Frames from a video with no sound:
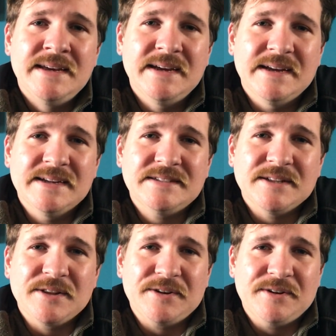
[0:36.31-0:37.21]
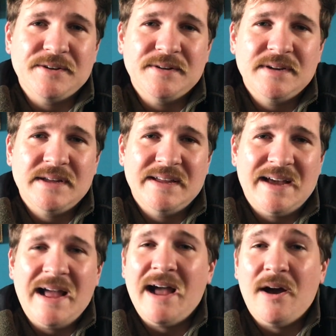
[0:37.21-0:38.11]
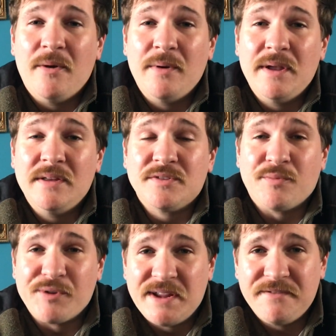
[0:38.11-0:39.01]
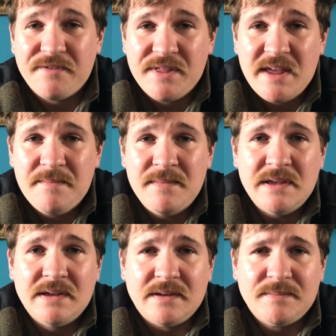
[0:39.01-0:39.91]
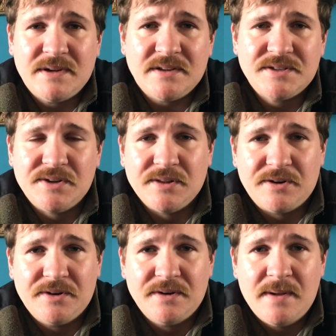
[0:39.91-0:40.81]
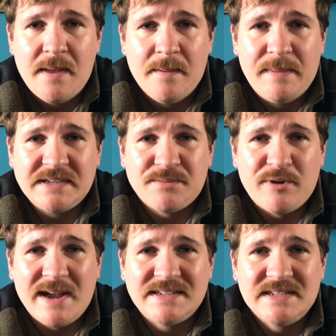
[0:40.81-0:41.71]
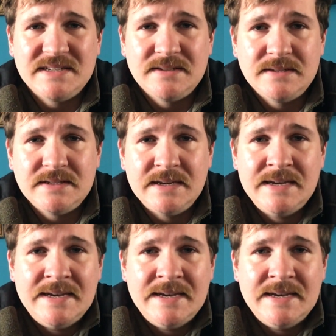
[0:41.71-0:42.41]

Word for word: uh, to learn uh, how it's working for them, uh, but also to learn uh, best practices.